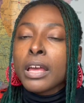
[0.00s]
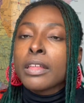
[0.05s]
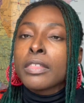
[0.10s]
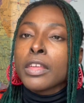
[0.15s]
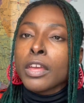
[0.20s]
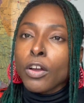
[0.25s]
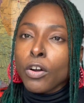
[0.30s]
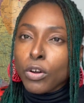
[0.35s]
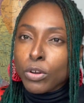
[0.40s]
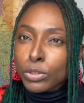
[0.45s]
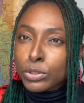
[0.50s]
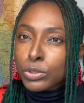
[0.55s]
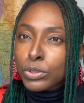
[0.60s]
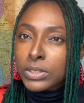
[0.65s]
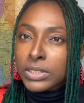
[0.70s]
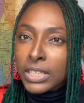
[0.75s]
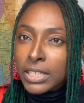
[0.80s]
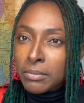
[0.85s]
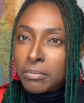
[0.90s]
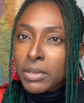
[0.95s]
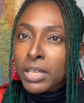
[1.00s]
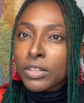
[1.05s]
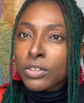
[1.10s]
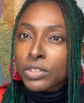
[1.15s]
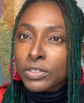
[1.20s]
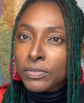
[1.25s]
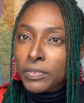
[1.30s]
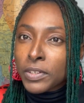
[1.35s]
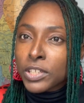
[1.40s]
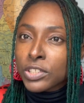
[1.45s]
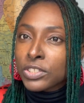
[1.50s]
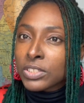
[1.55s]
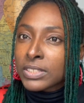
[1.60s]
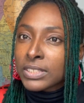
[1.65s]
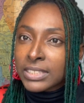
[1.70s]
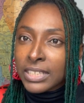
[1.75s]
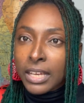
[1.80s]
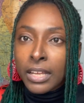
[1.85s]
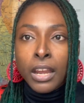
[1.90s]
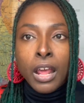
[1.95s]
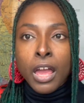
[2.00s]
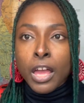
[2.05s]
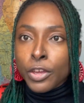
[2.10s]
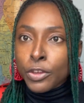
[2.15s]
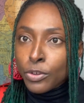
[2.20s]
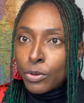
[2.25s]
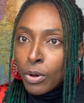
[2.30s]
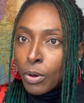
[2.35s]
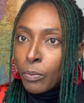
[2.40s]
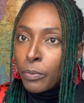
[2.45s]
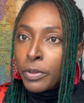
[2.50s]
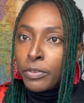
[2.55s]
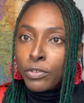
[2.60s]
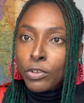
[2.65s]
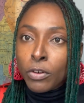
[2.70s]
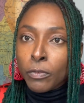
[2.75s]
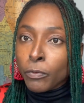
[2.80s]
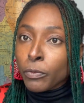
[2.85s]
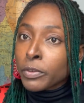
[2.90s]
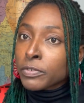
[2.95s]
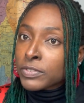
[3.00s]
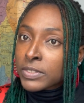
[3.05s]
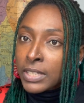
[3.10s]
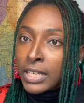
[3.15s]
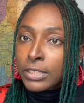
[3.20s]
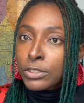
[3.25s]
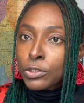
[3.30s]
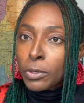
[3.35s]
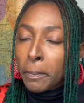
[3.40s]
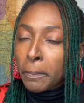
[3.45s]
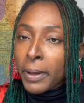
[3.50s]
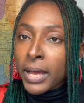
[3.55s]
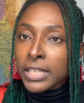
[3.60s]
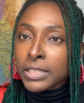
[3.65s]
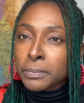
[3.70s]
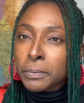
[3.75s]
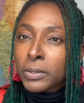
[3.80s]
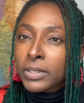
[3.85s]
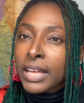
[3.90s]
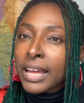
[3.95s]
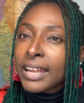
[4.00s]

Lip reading: they also sent me a notification saying we've sent your passport,